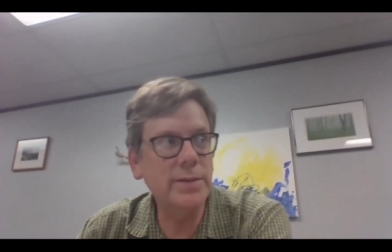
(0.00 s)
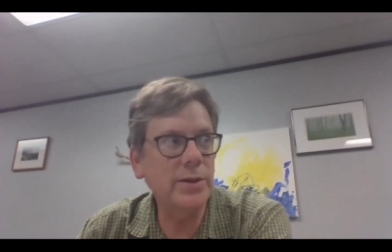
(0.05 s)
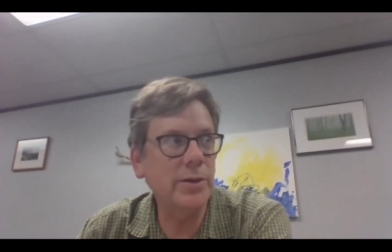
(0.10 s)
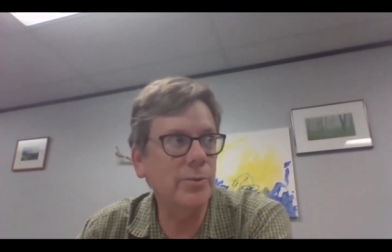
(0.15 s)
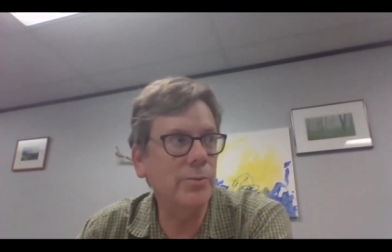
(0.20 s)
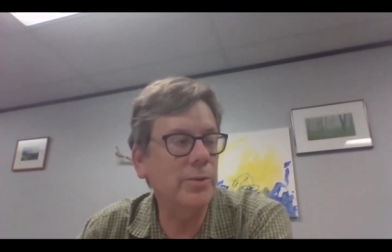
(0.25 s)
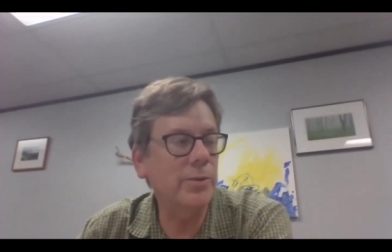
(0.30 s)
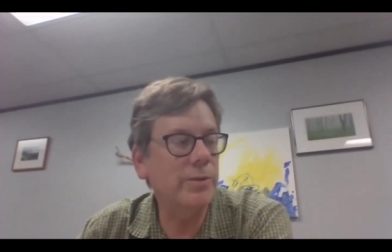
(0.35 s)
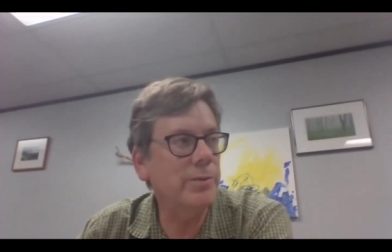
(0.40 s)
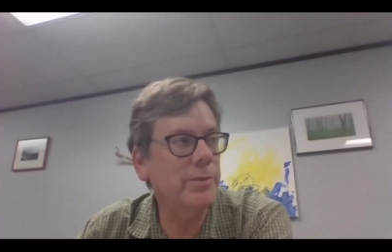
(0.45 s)
So
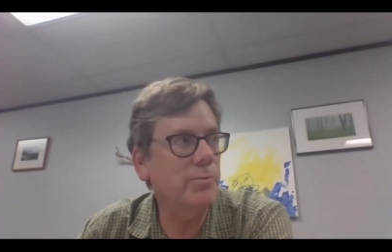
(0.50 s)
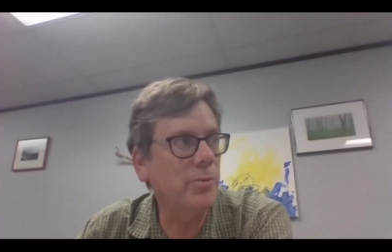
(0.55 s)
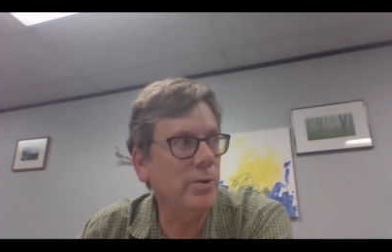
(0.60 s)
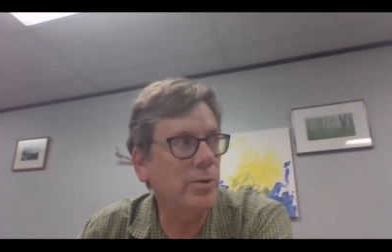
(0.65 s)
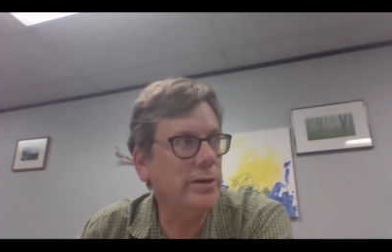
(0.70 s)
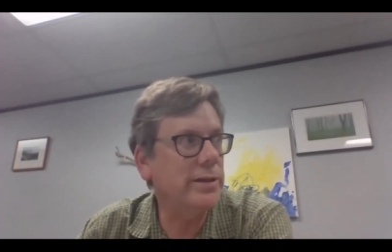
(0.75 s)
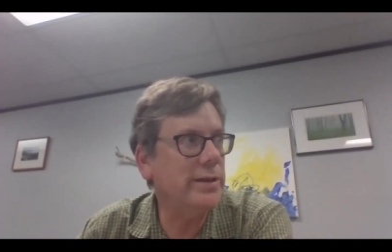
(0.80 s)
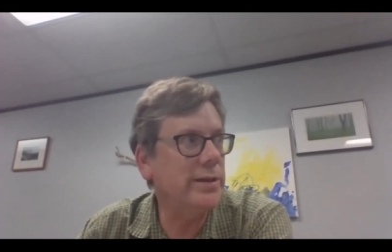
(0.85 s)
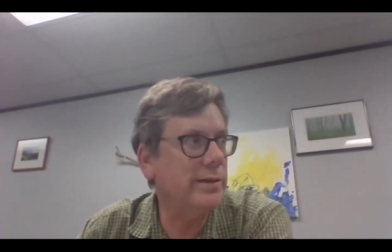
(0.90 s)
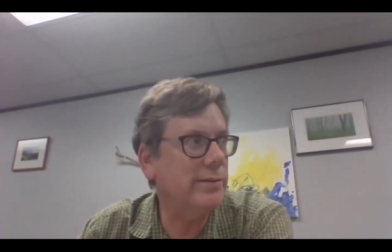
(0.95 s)
we've been
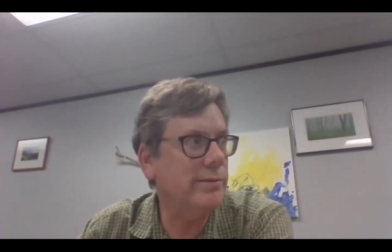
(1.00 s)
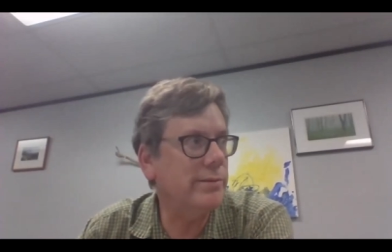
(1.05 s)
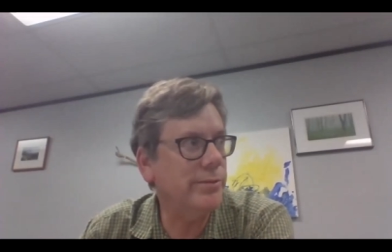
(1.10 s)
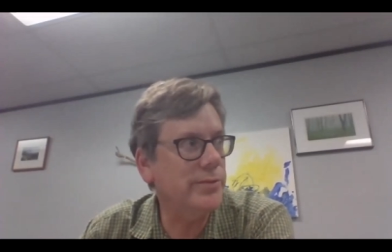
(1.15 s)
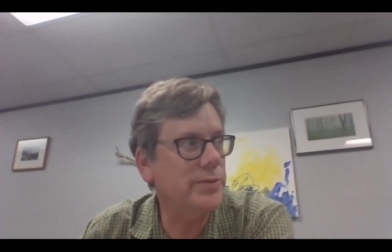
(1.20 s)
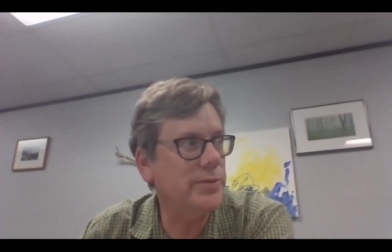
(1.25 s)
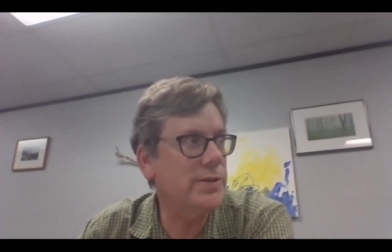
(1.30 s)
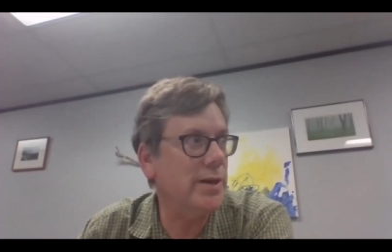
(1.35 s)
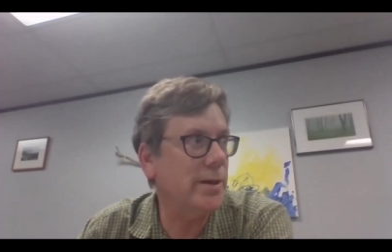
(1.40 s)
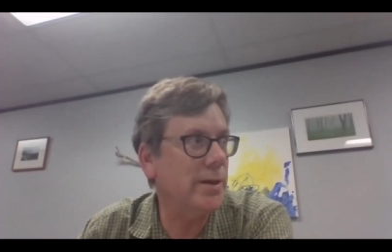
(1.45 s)
working
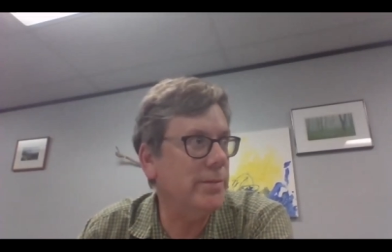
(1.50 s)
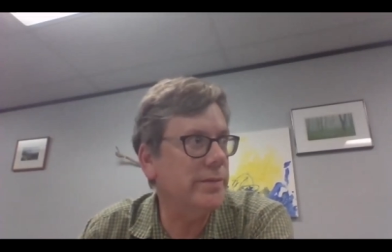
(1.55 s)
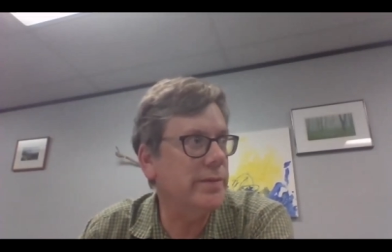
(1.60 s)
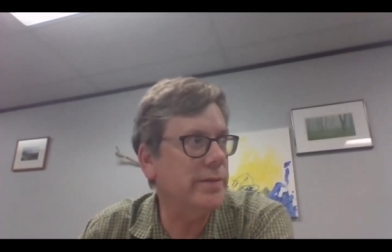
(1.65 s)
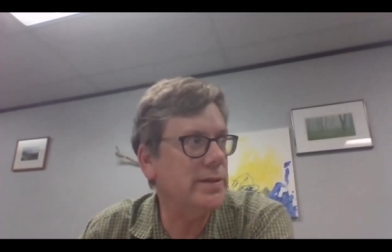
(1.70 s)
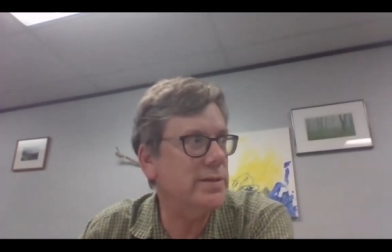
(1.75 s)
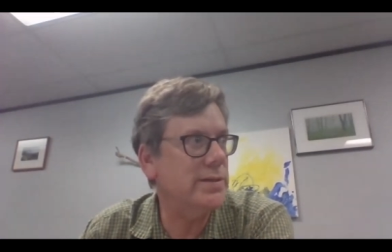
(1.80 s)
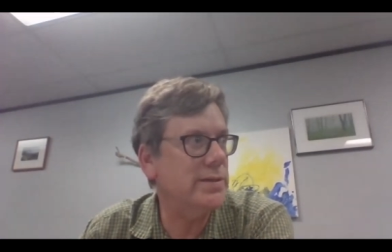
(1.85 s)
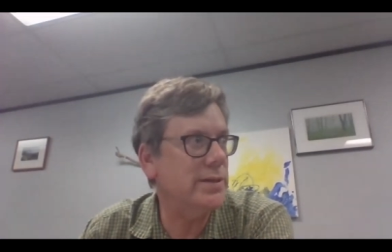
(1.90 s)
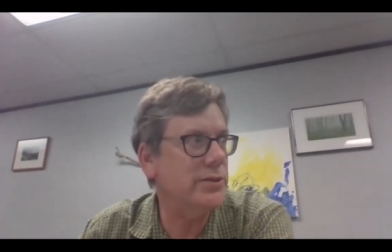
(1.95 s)
through some of
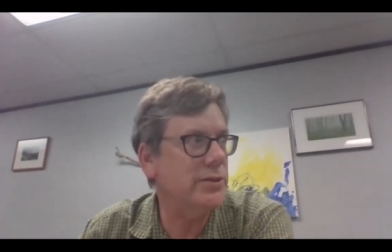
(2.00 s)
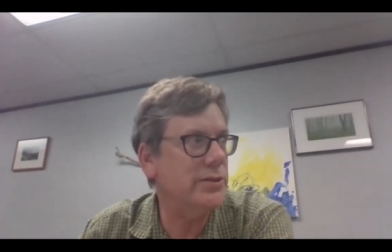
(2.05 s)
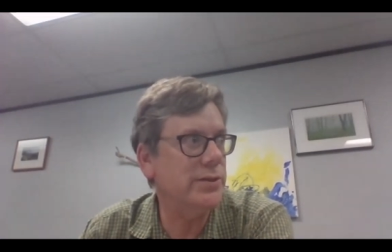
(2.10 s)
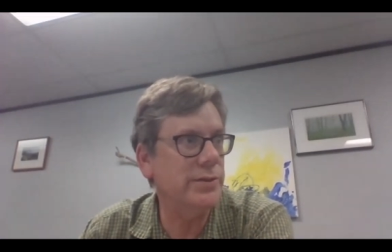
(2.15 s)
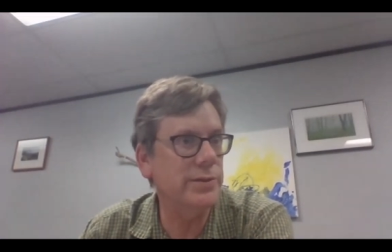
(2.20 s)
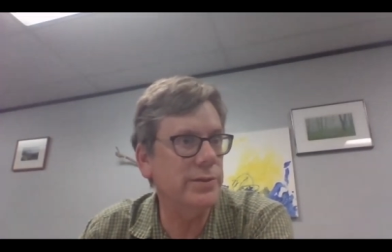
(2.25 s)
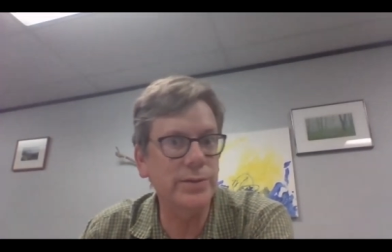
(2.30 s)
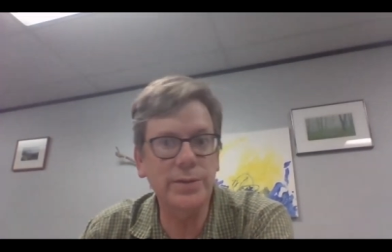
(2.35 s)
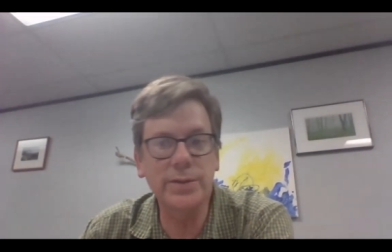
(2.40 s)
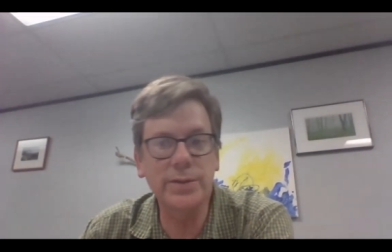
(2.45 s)
these
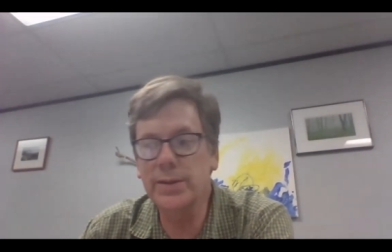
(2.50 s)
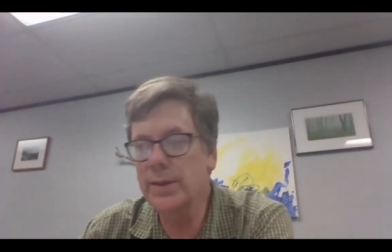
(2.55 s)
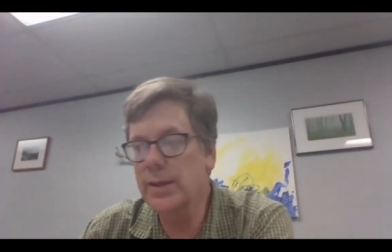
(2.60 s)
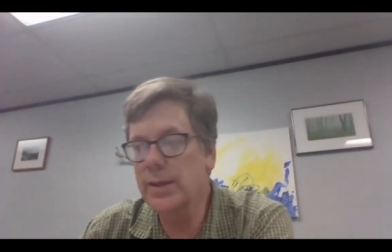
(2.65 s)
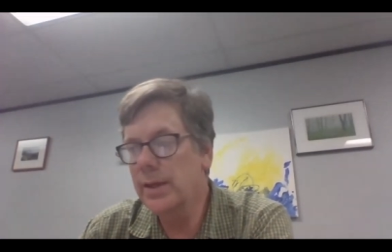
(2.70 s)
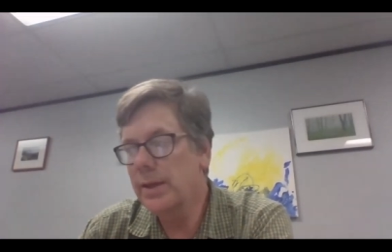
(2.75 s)
issues